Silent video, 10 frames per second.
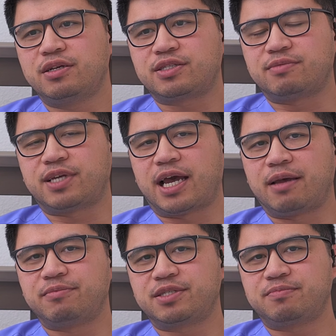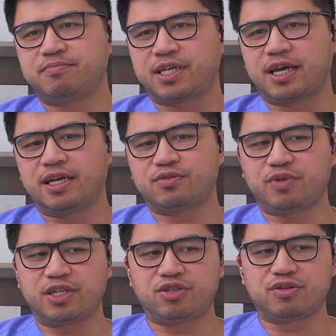sometimes because
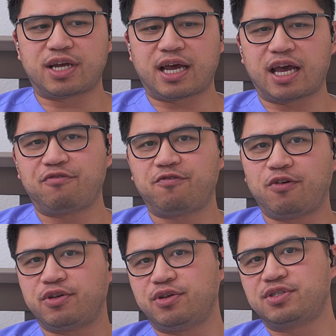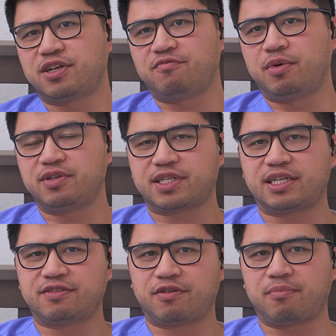we do not have full use of both
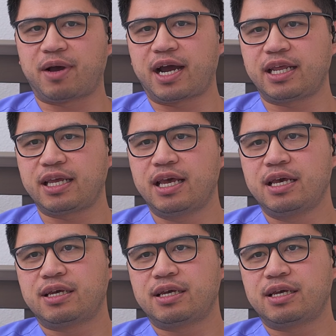sides of our body,